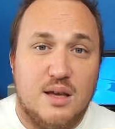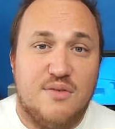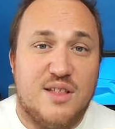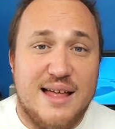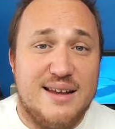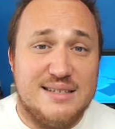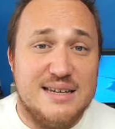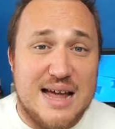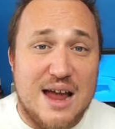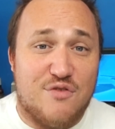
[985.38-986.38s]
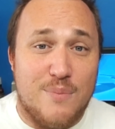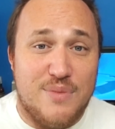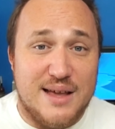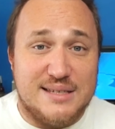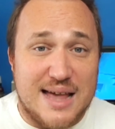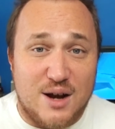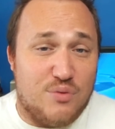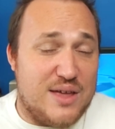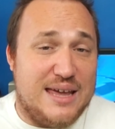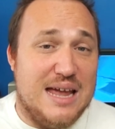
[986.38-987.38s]
If Glenn doesn't die from this, I don't
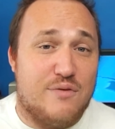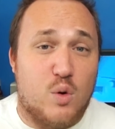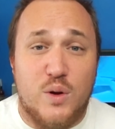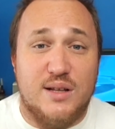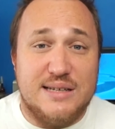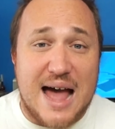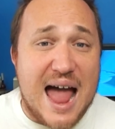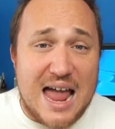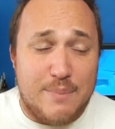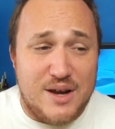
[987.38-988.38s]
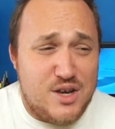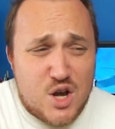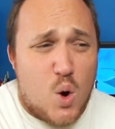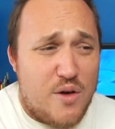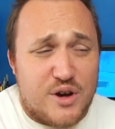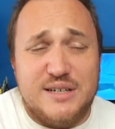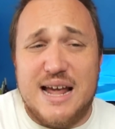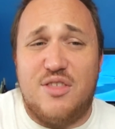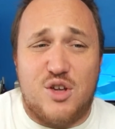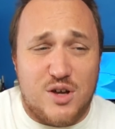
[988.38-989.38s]
think he ever will die. I mean, mean, no other
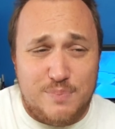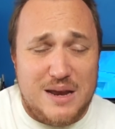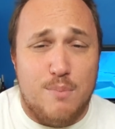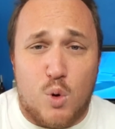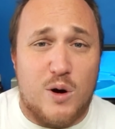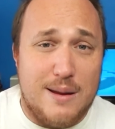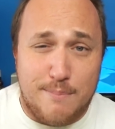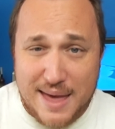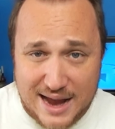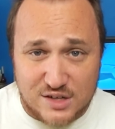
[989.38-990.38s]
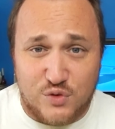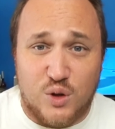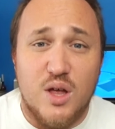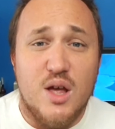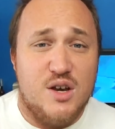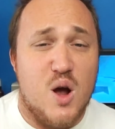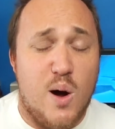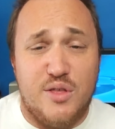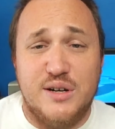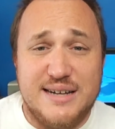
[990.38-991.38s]
death could be more impactful. No
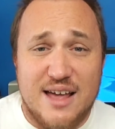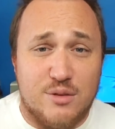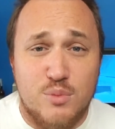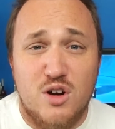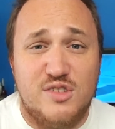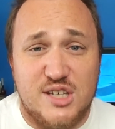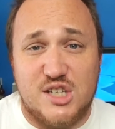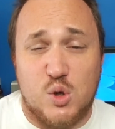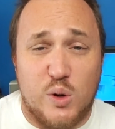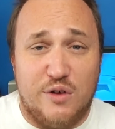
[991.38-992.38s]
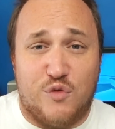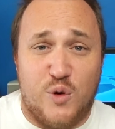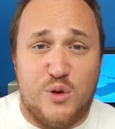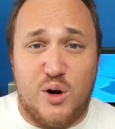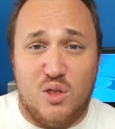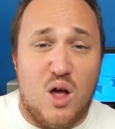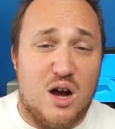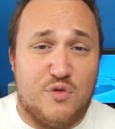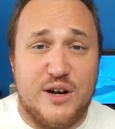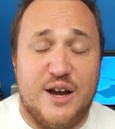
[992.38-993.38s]
other death moves the story further
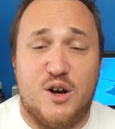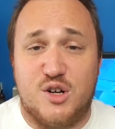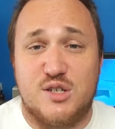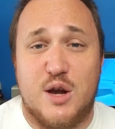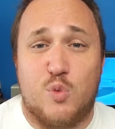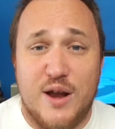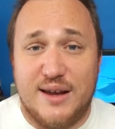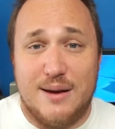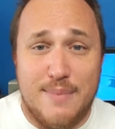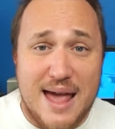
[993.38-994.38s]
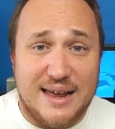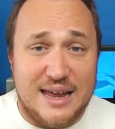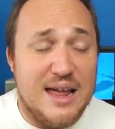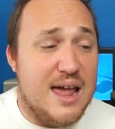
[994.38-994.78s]
along for characters like Rick and Maggie